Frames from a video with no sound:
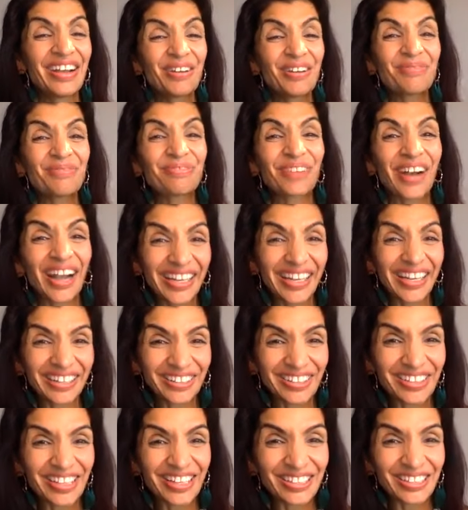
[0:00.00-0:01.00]
Why
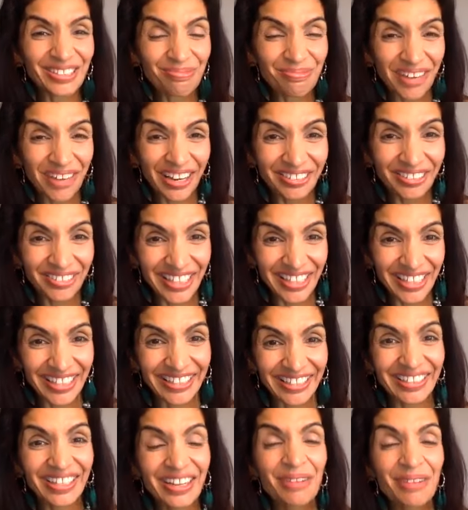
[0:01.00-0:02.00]
are they
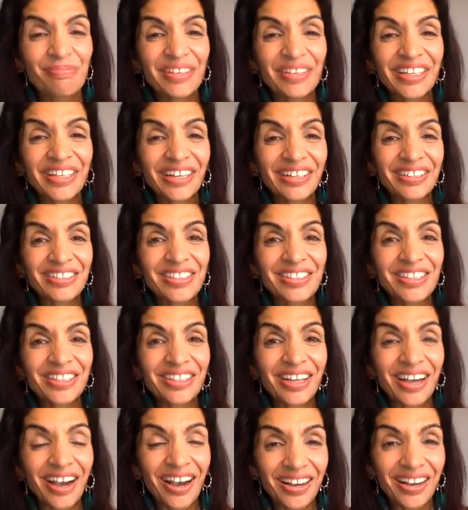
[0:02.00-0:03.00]
sprouting? Because the
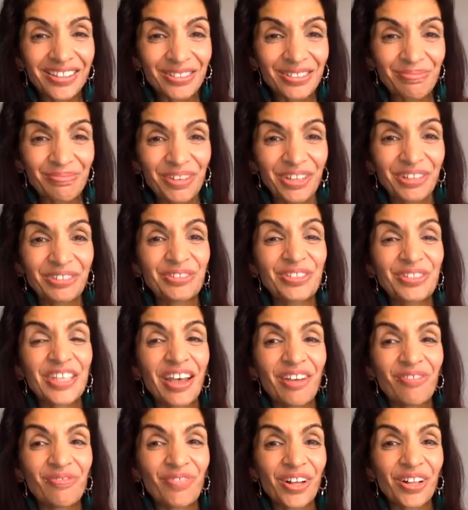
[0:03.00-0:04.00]
cosmos
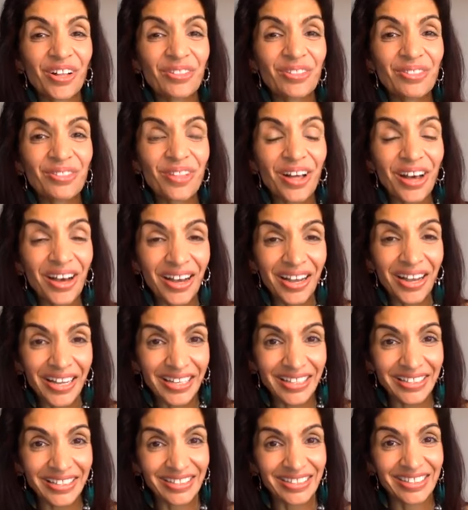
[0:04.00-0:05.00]
have
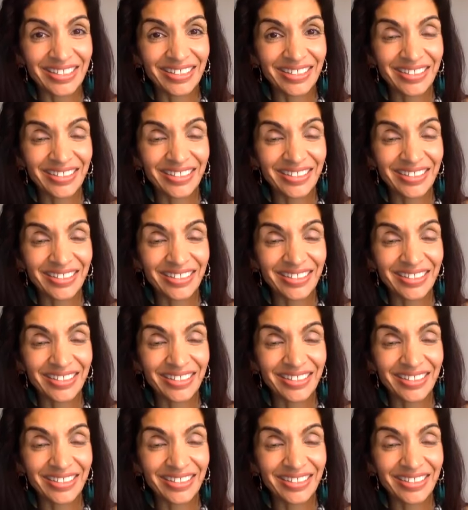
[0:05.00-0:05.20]
aligned.